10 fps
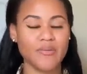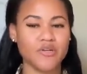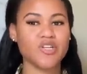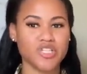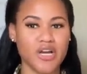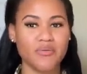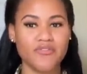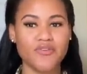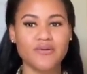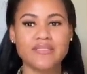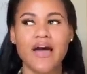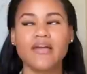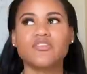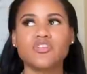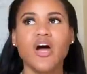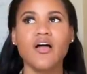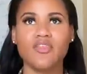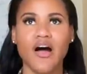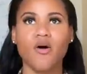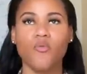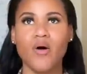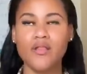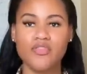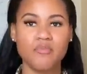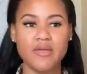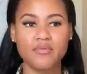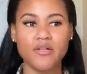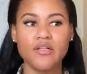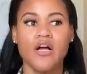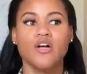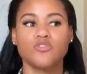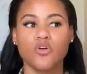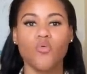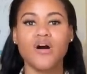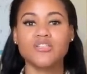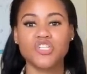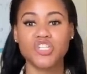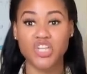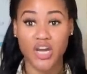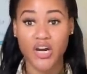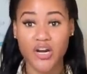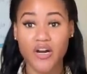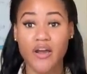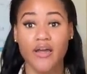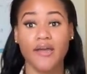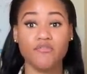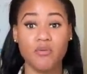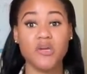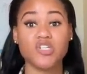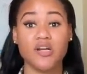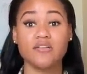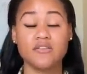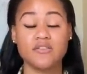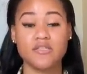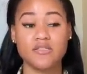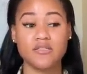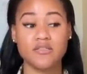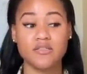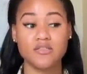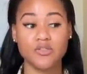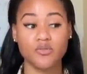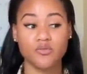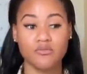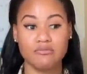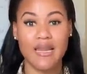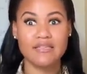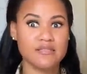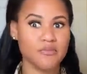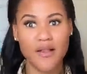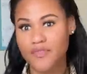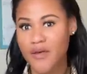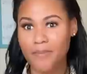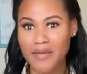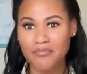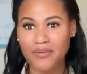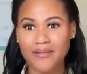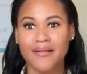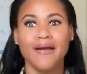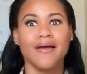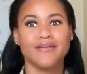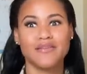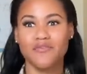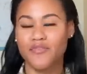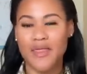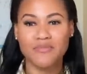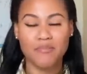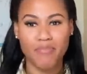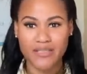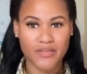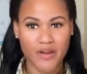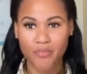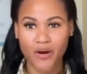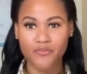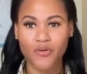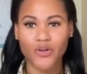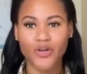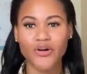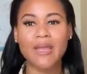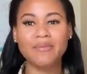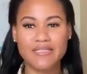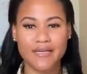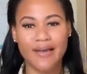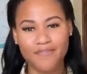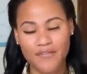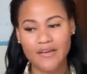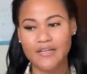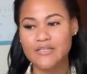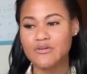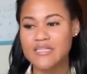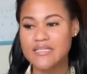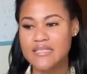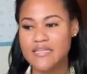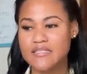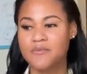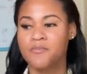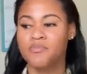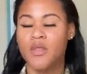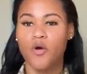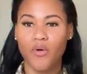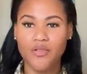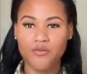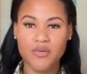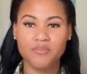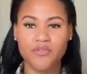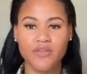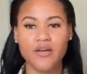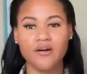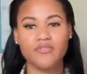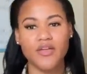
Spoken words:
share with you is that it's not that wealthy people don't want to share information to less wealthier people for them to better their portfolio. Let me tell you, I figured it out. It's this. Wealthy people think of